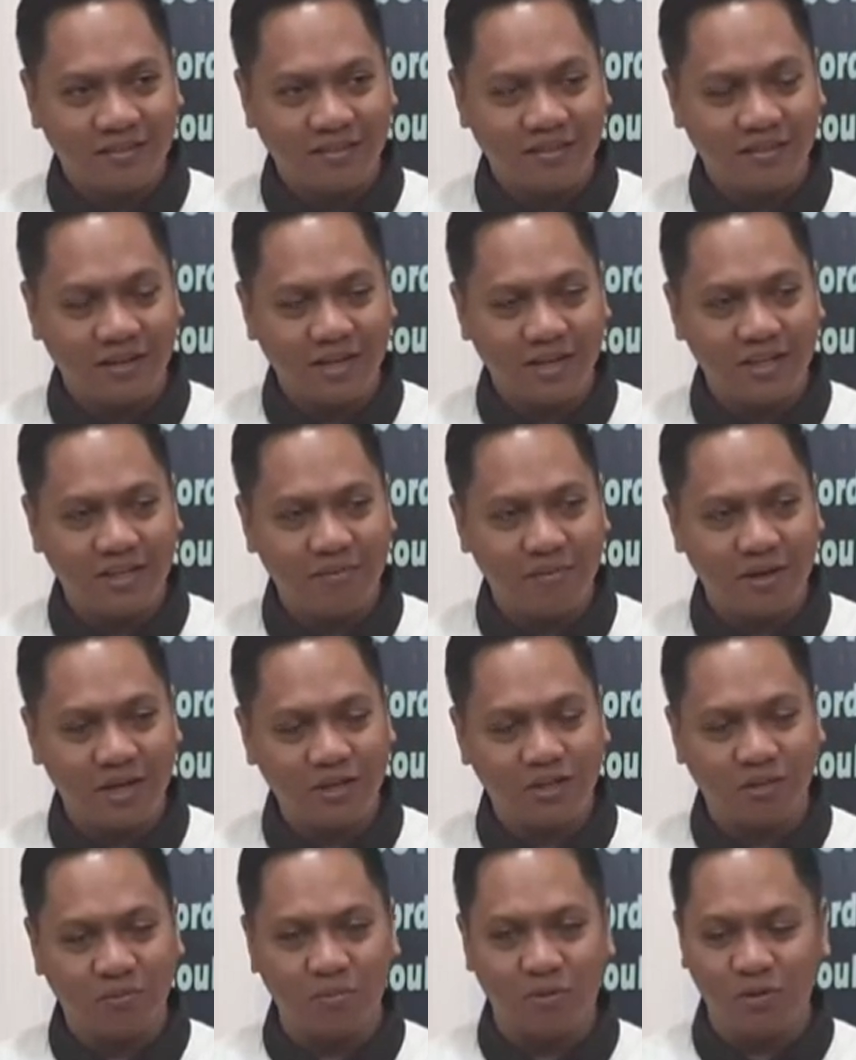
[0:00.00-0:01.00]
Okay,
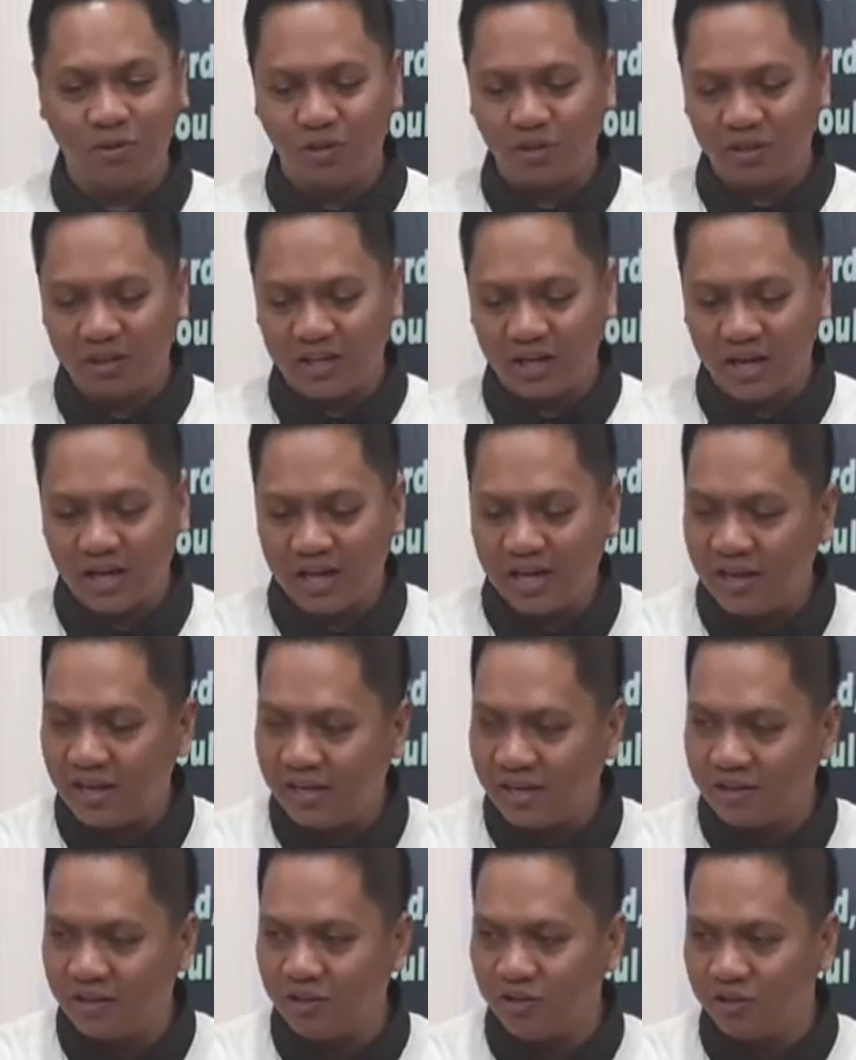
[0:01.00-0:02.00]
diba? Sumunod
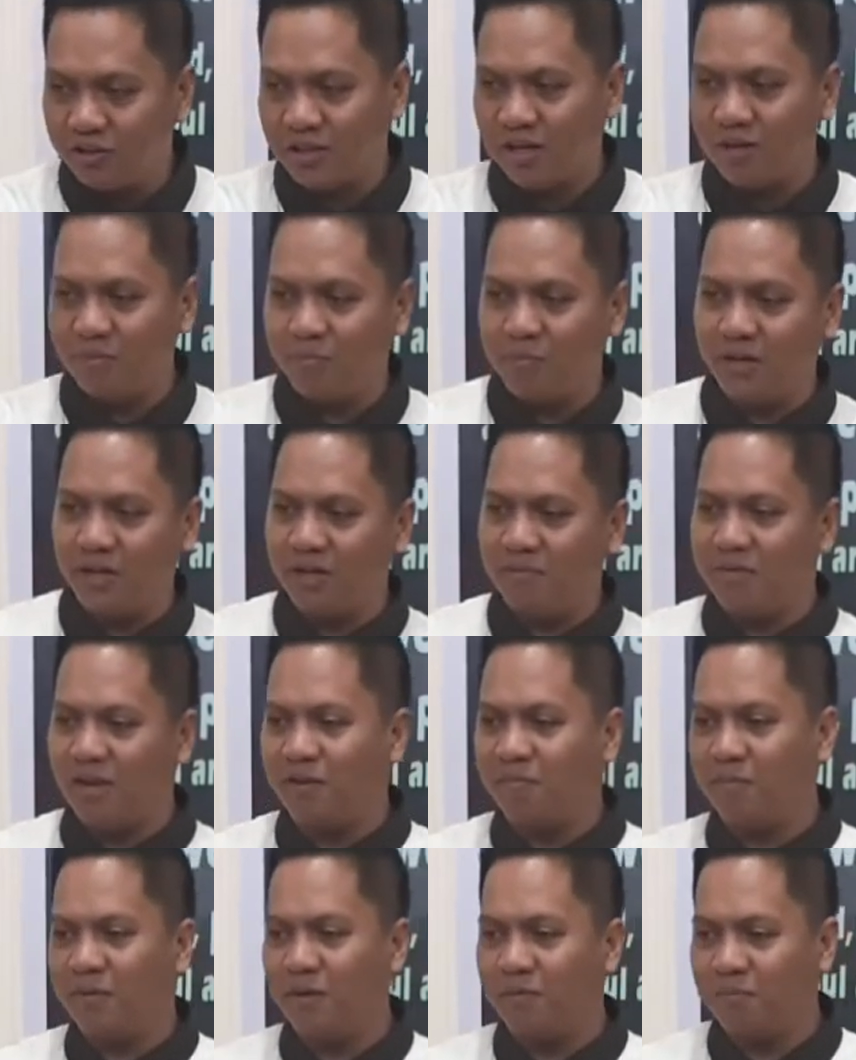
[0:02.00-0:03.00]
ka, and you shall be
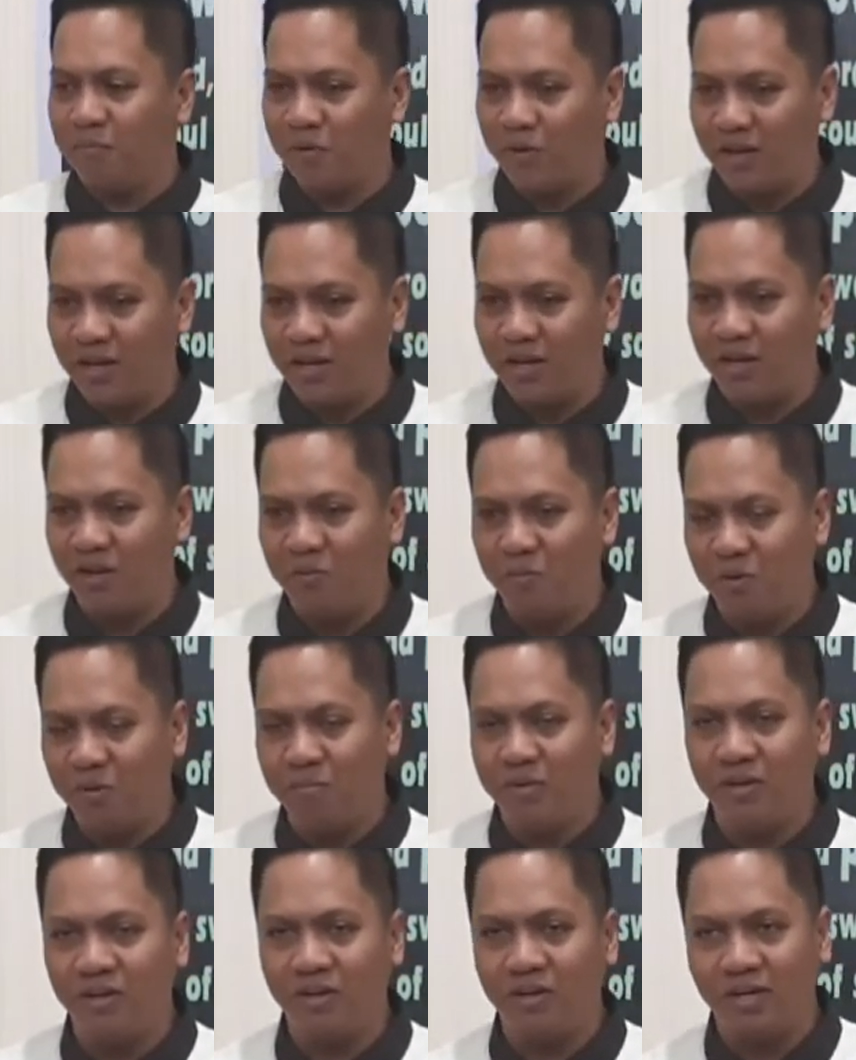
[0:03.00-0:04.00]
my people, and I will
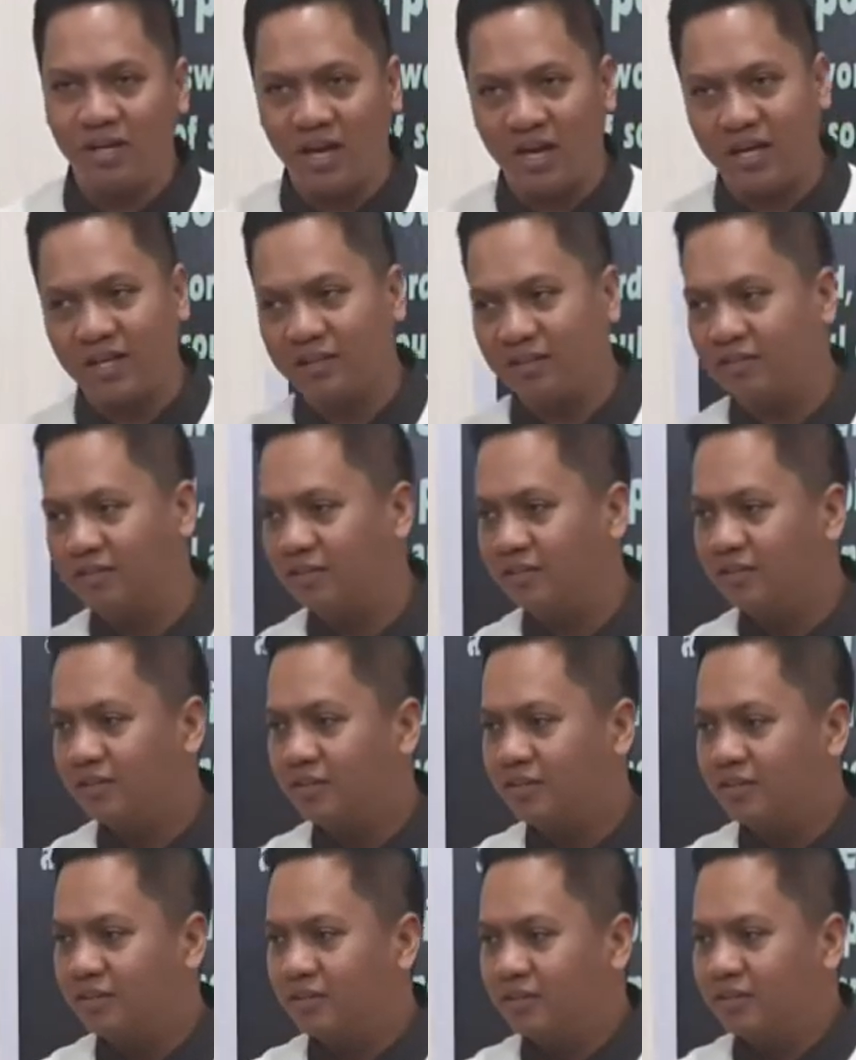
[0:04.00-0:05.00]
be your God.
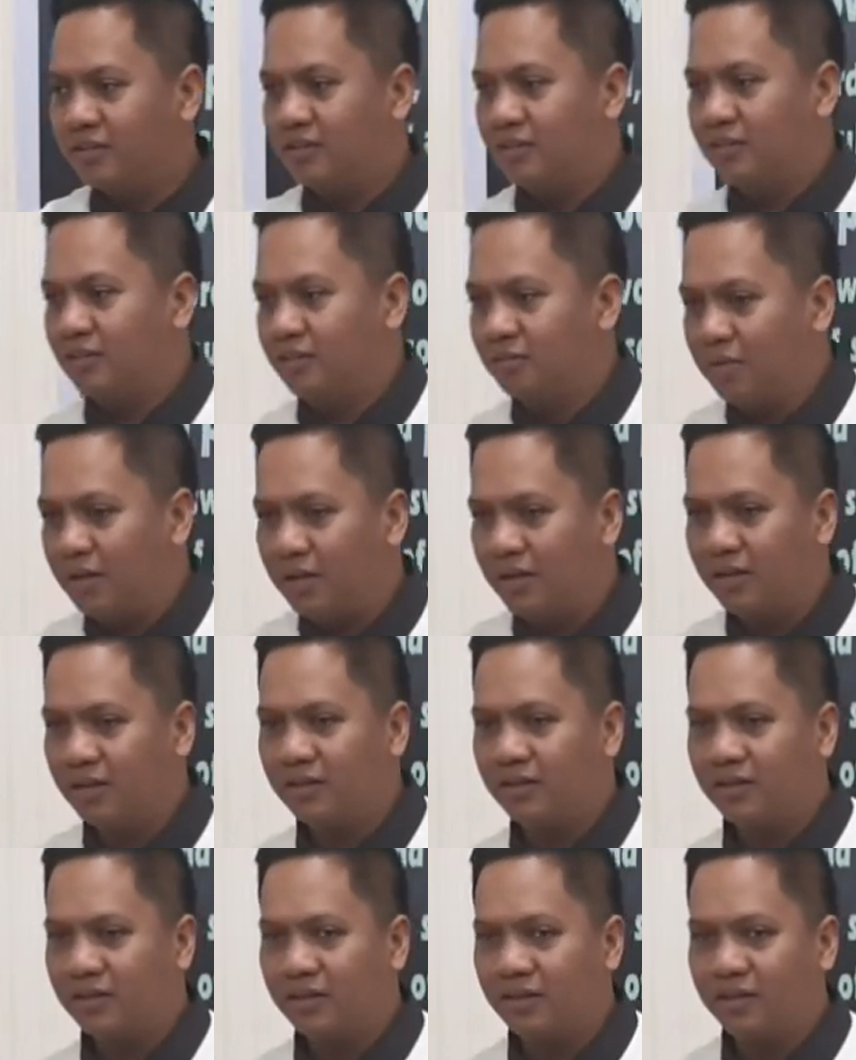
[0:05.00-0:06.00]
Diba?